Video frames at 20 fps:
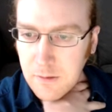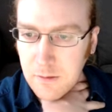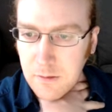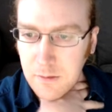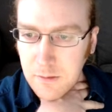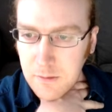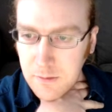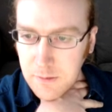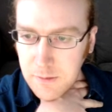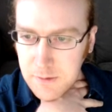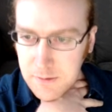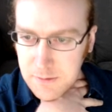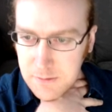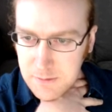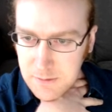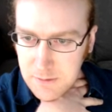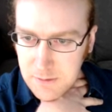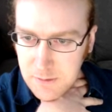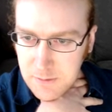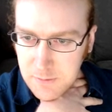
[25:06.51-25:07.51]
Alright,
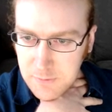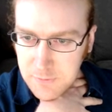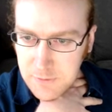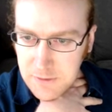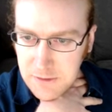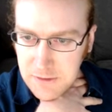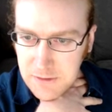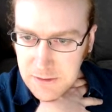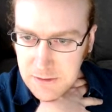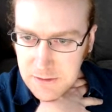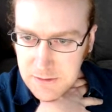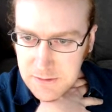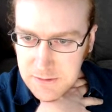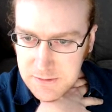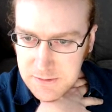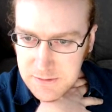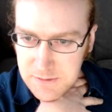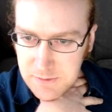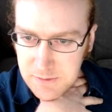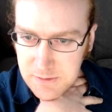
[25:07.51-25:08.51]
if I connect
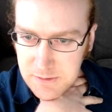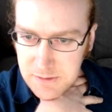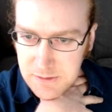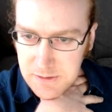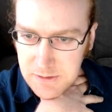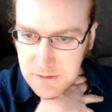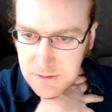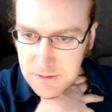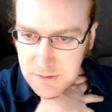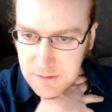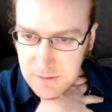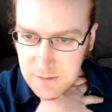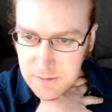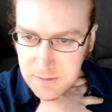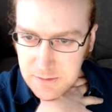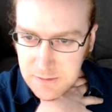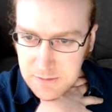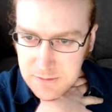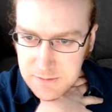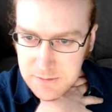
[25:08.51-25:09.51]
this, you cut here,
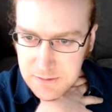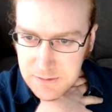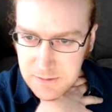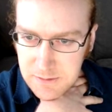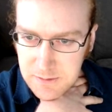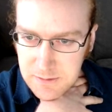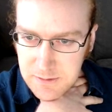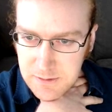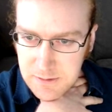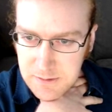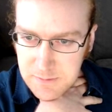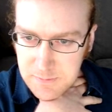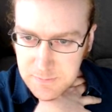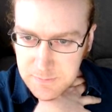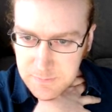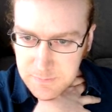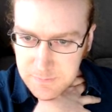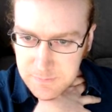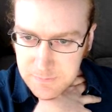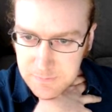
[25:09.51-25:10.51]
I Atari,
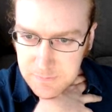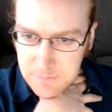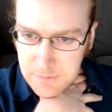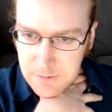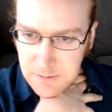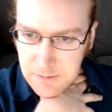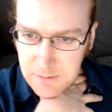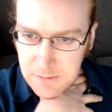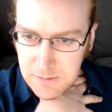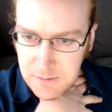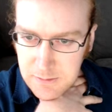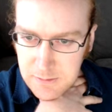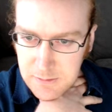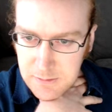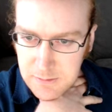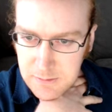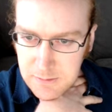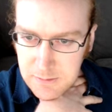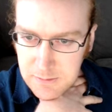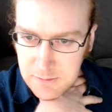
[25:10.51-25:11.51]

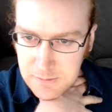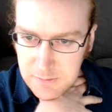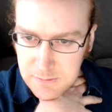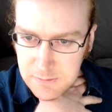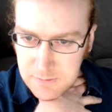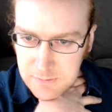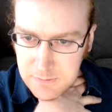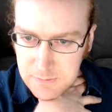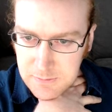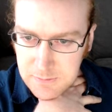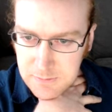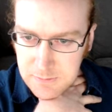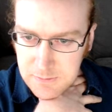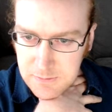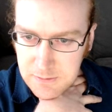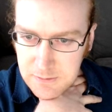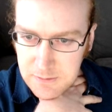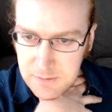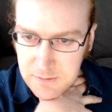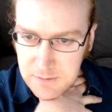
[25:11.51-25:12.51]
and
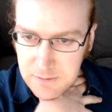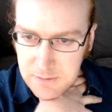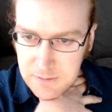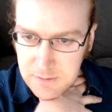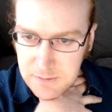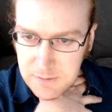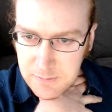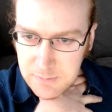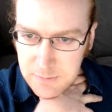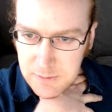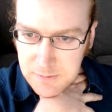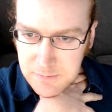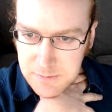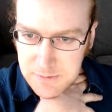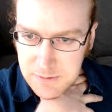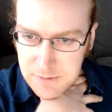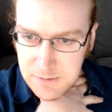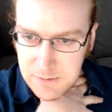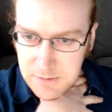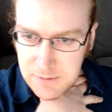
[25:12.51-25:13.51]
Atari, and that becomes
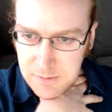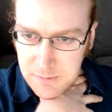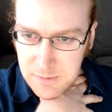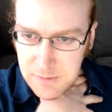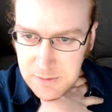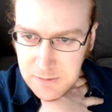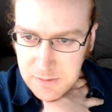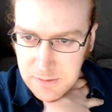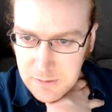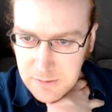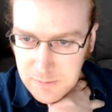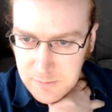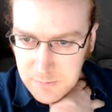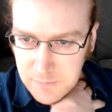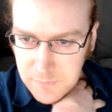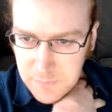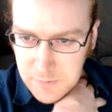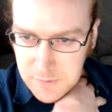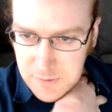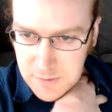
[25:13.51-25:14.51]
Atari on me.
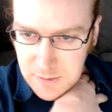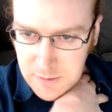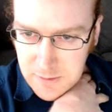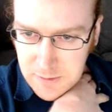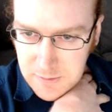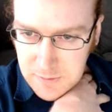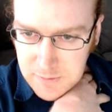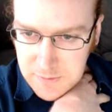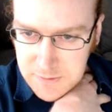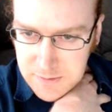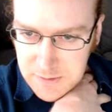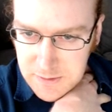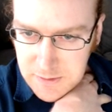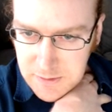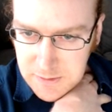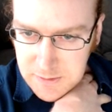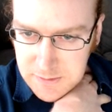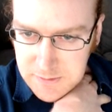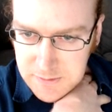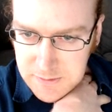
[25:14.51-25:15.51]
If you Atari, you extend,
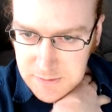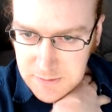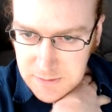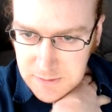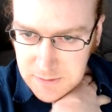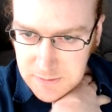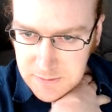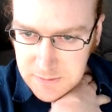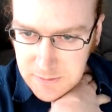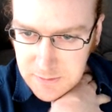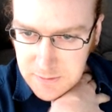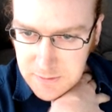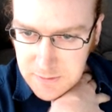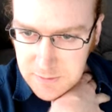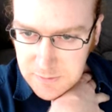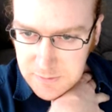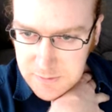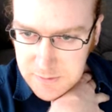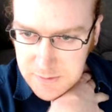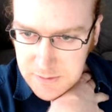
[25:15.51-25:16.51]
I Atari, you
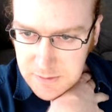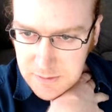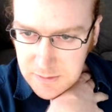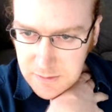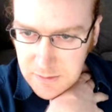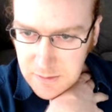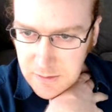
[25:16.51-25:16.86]
extend.